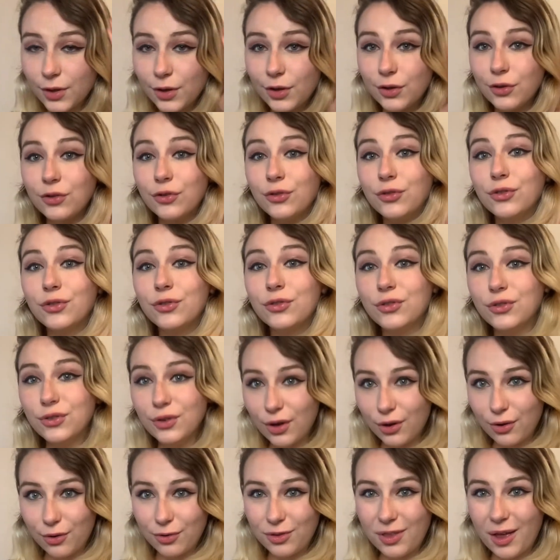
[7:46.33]

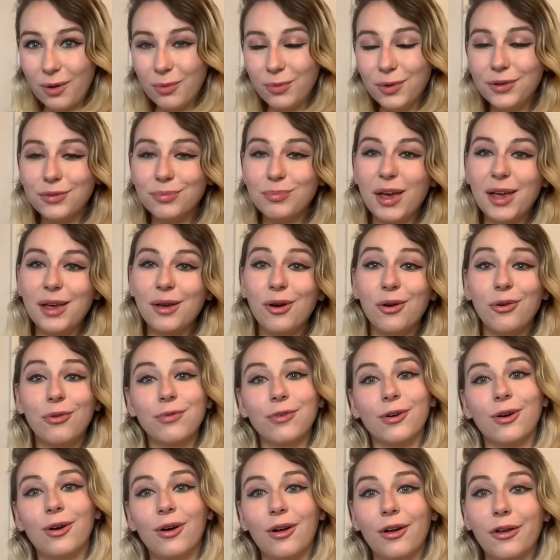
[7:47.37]
So that was my
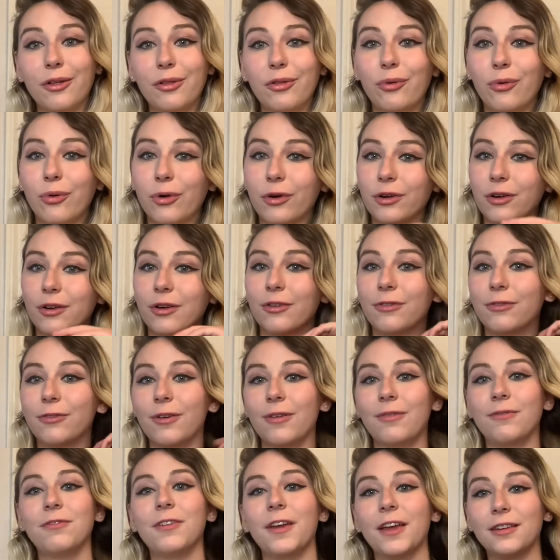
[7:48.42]
overall order
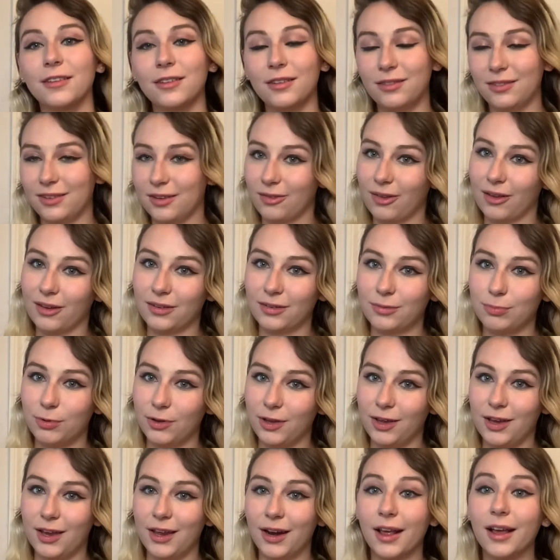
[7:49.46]
from Fantasy Let's
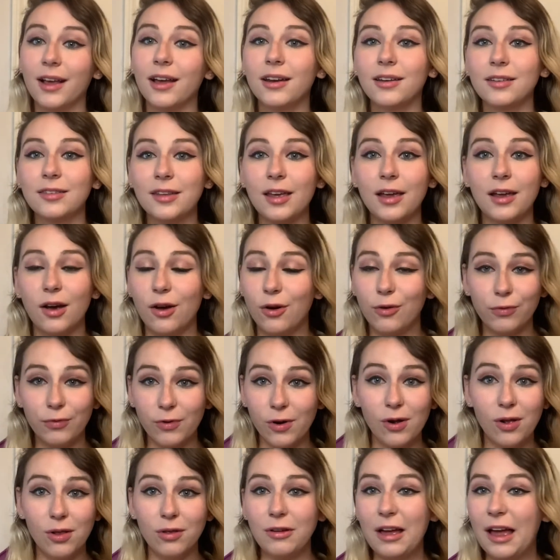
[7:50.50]
Play, and I gotta say,
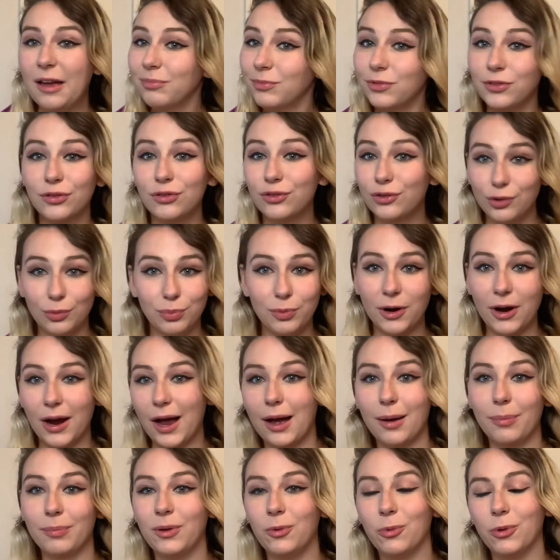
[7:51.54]
overall, I'm super
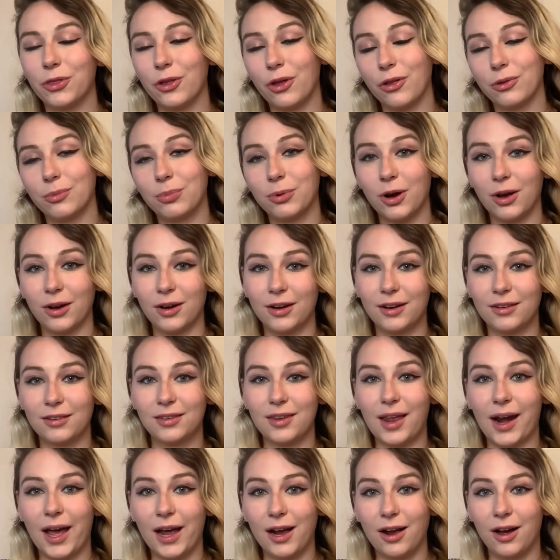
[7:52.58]
happy with all the products that
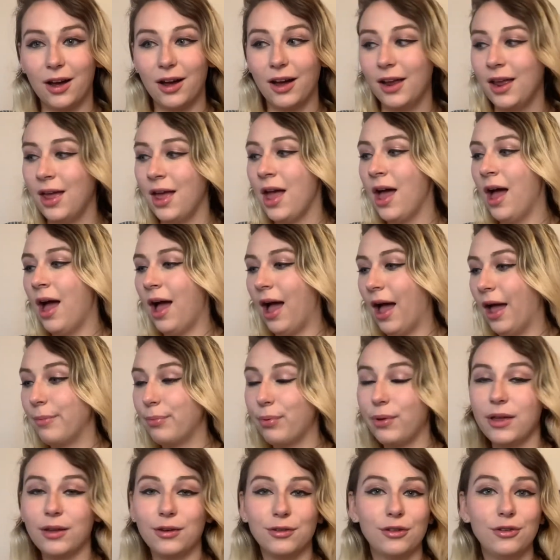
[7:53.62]
I got. I
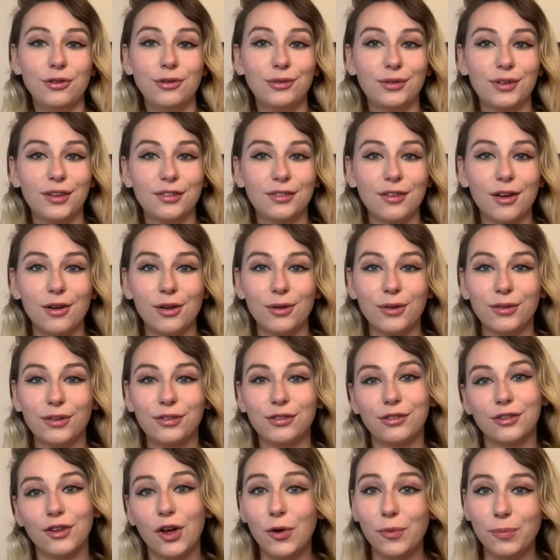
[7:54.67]
plan to use these all
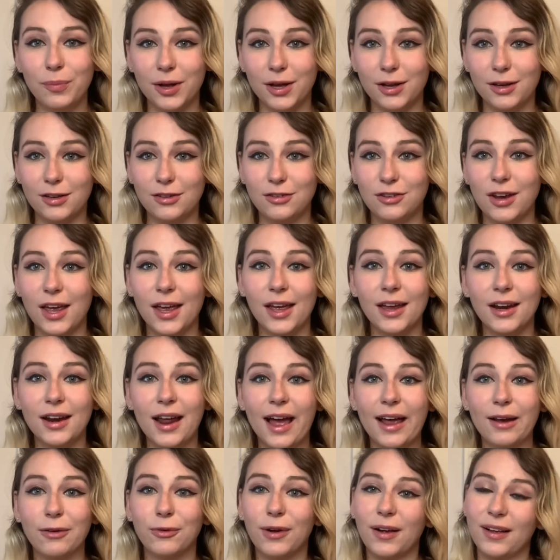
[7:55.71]
so much, and
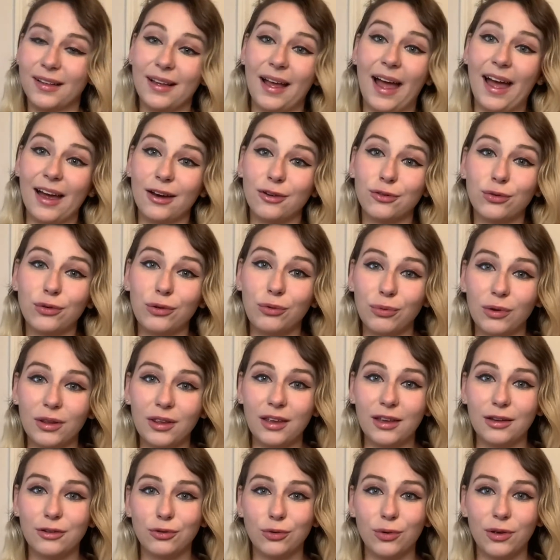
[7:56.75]
I actually really
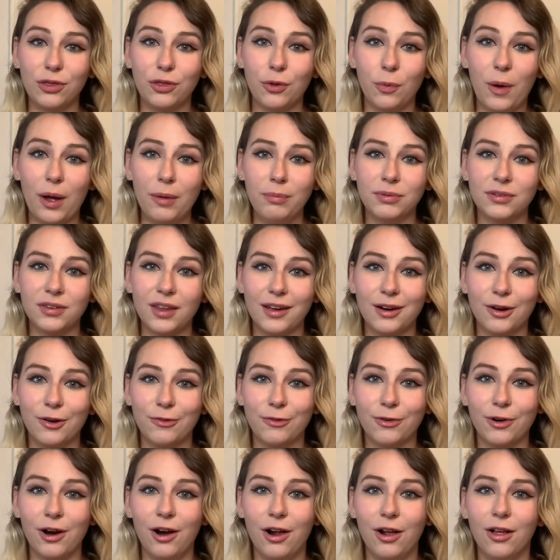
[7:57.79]
enjoyed the website
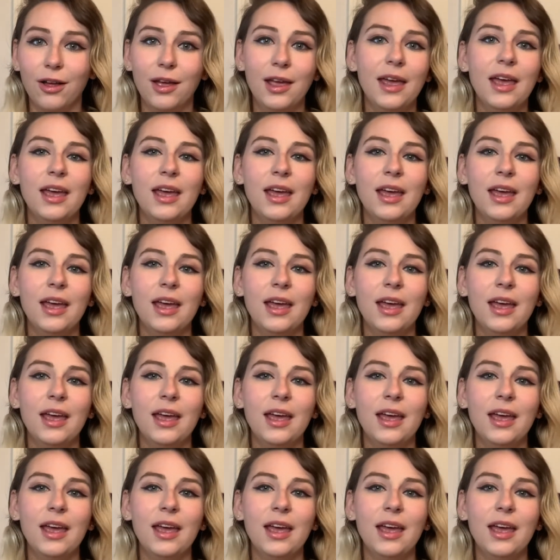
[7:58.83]
overall.